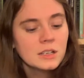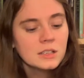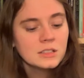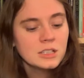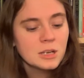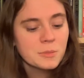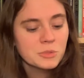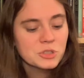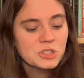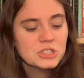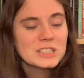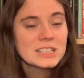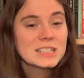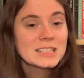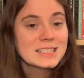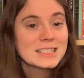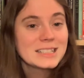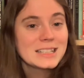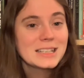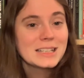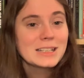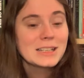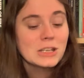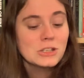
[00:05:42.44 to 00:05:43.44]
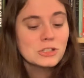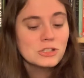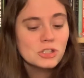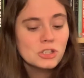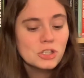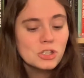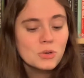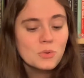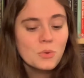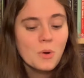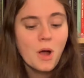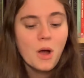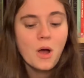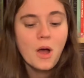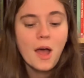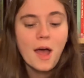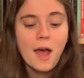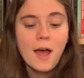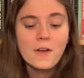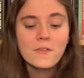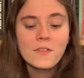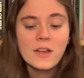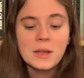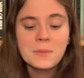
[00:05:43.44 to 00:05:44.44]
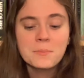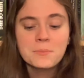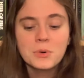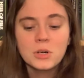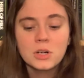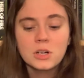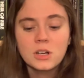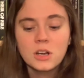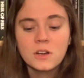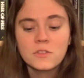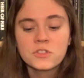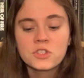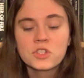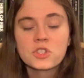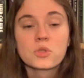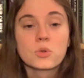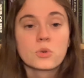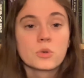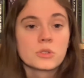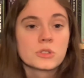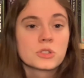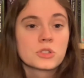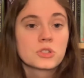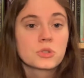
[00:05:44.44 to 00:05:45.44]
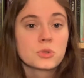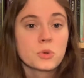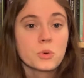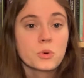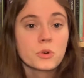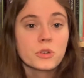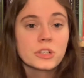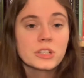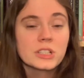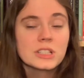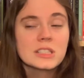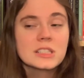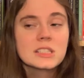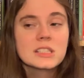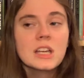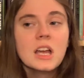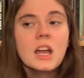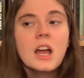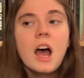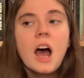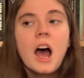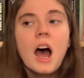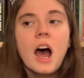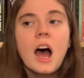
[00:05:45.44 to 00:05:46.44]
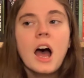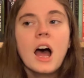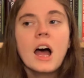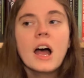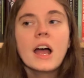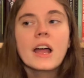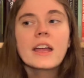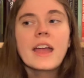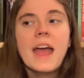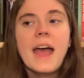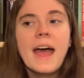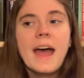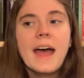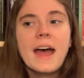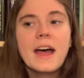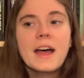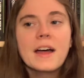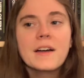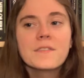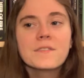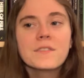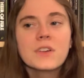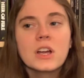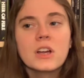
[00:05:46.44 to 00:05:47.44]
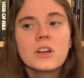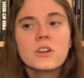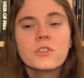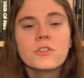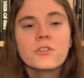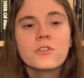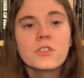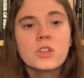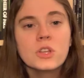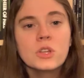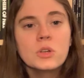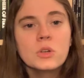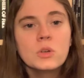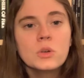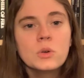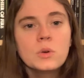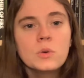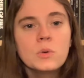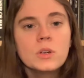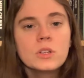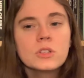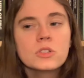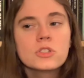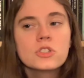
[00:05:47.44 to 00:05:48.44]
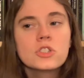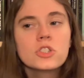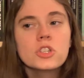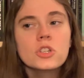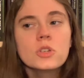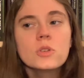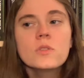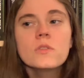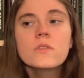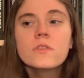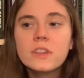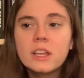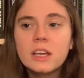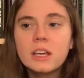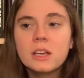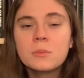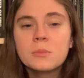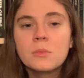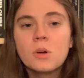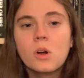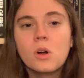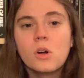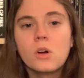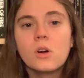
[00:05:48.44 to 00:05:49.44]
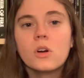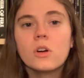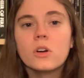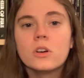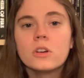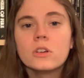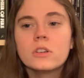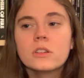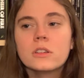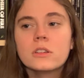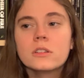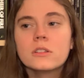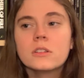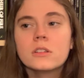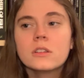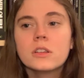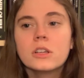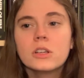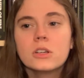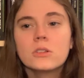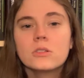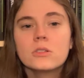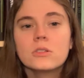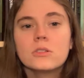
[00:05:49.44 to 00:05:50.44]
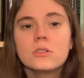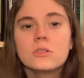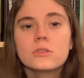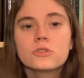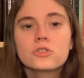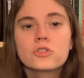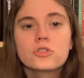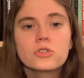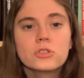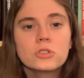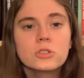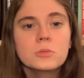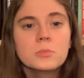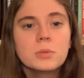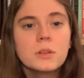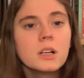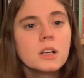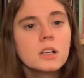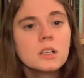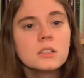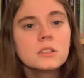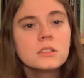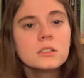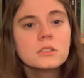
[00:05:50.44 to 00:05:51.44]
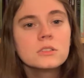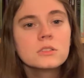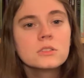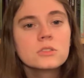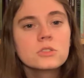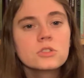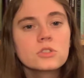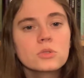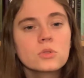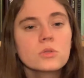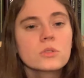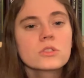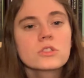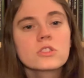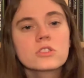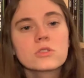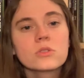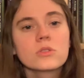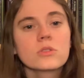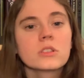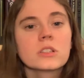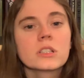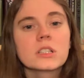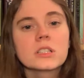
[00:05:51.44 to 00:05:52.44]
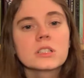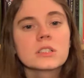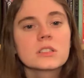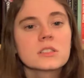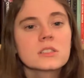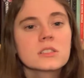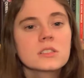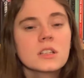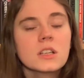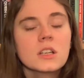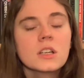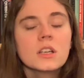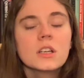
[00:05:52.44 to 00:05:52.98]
Number sixteen, do you have a book of short stories? I have a few. Two of them are little True Blood short stories